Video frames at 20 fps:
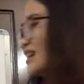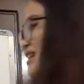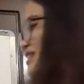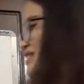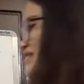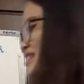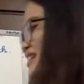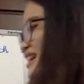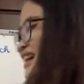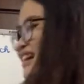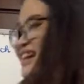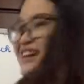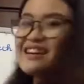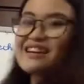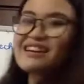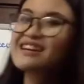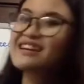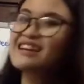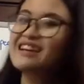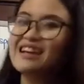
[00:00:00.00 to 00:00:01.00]

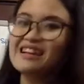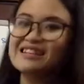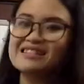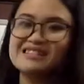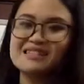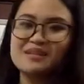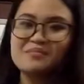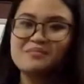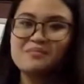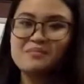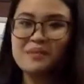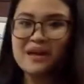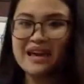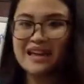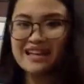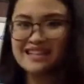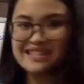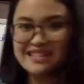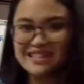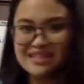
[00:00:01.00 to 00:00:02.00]
Okay, it's an
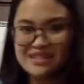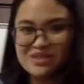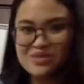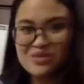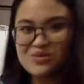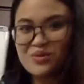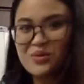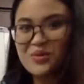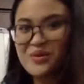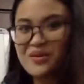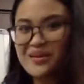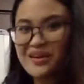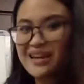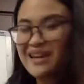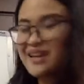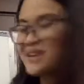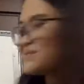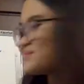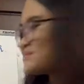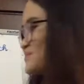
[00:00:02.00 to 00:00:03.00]
amazing
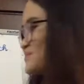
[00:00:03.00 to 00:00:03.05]
story.